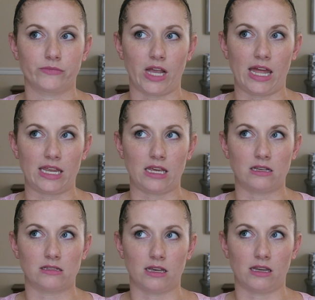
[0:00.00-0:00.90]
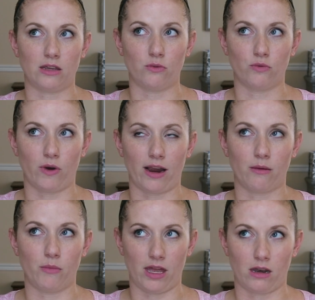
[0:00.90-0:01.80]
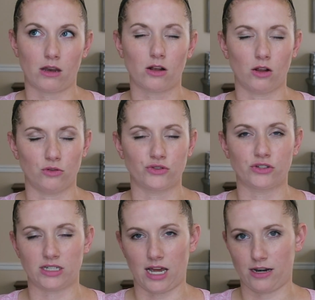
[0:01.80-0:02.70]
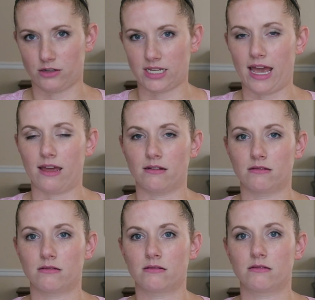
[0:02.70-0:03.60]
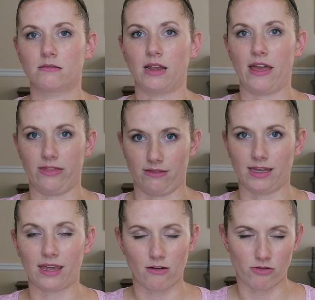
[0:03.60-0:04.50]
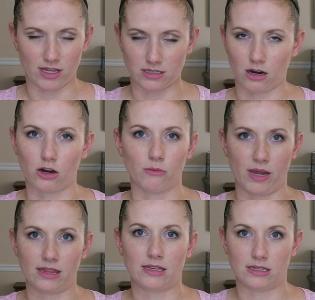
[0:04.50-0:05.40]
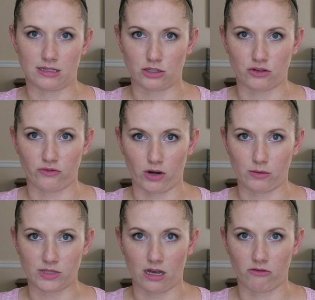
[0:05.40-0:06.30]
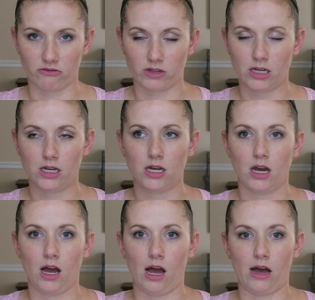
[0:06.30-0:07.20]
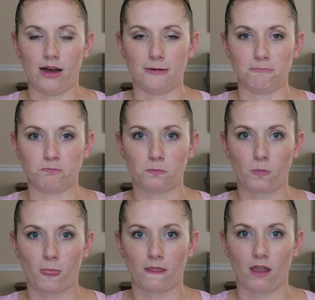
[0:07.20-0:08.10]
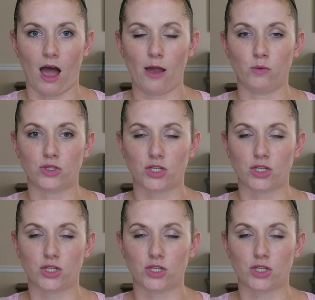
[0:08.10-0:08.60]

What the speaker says: and he said he would recommend closer to 9 or 10, and again, that Tucker make the decision for himself. I was